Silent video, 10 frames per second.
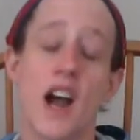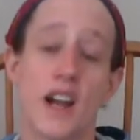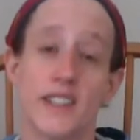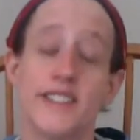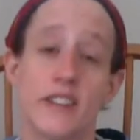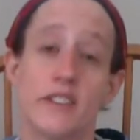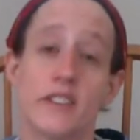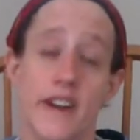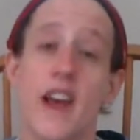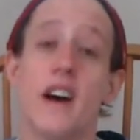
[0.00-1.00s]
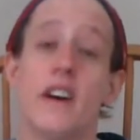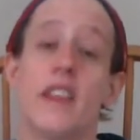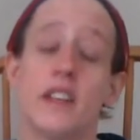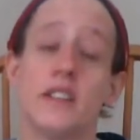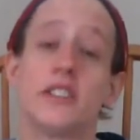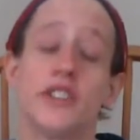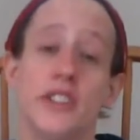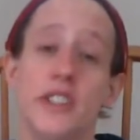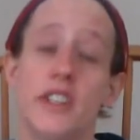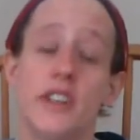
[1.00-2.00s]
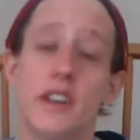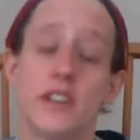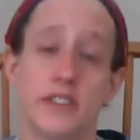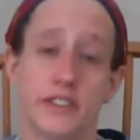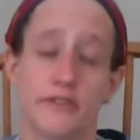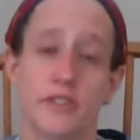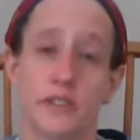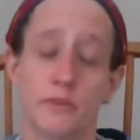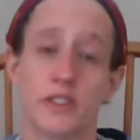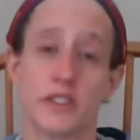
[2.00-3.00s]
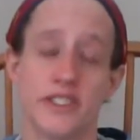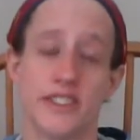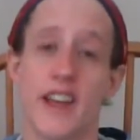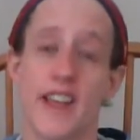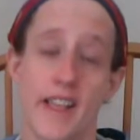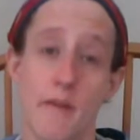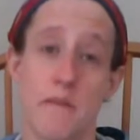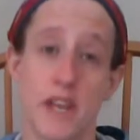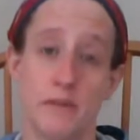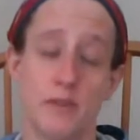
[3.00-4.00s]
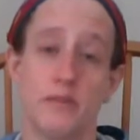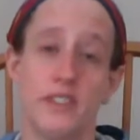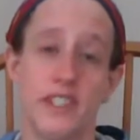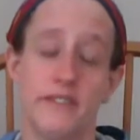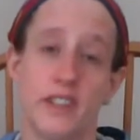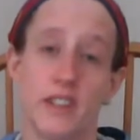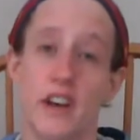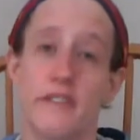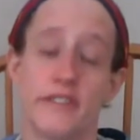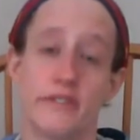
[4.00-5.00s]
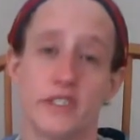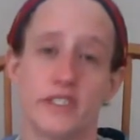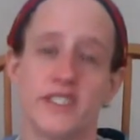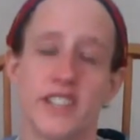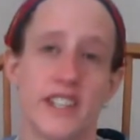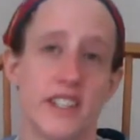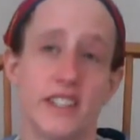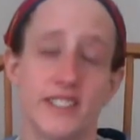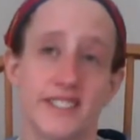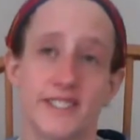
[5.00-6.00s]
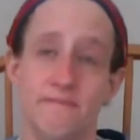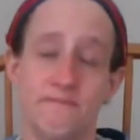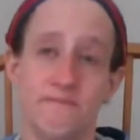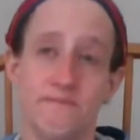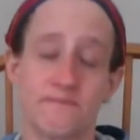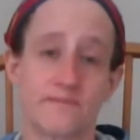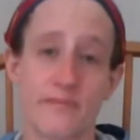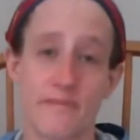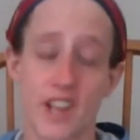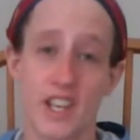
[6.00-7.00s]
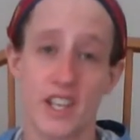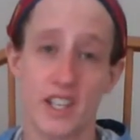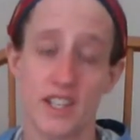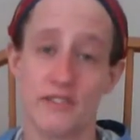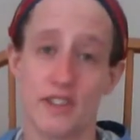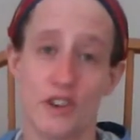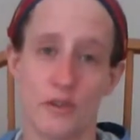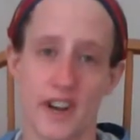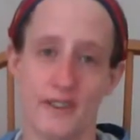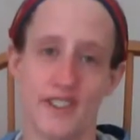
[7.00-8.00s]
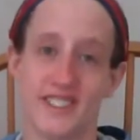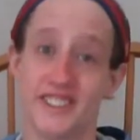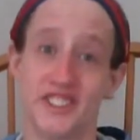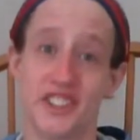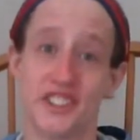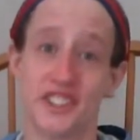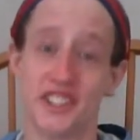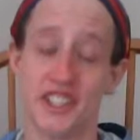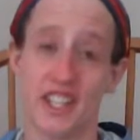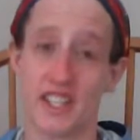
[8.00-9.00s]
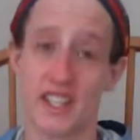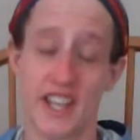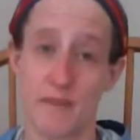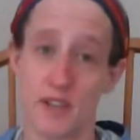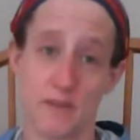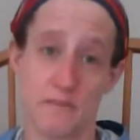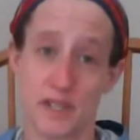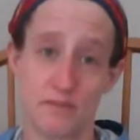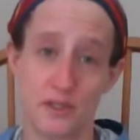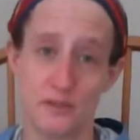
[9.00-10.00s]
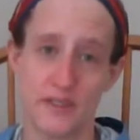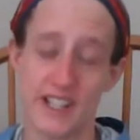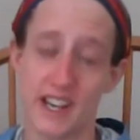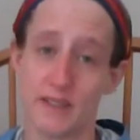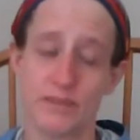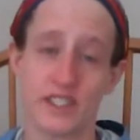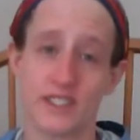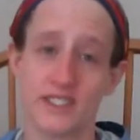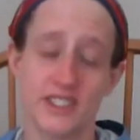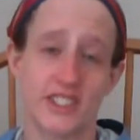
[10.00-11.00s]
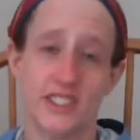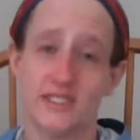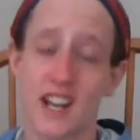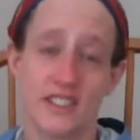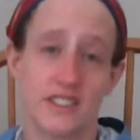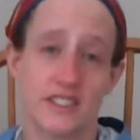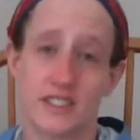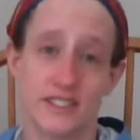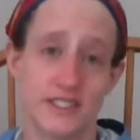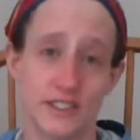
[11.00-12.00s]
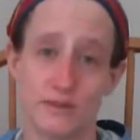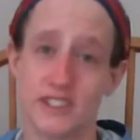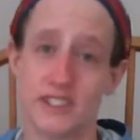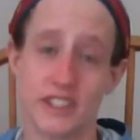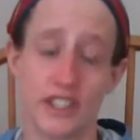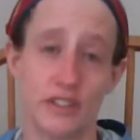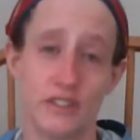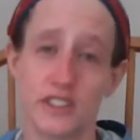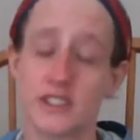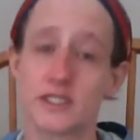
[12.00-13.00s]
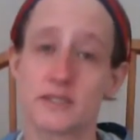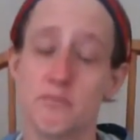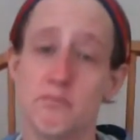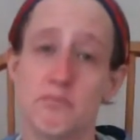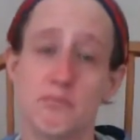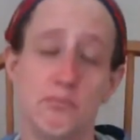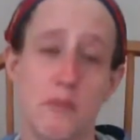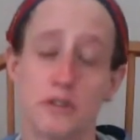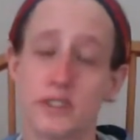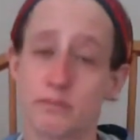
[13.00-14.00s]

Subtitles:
I tell her now that she is the first person that made me believe in love at first sight, because even though when I went to see her, she like gave me a big poopy diaper, I just thought she was the cutest, most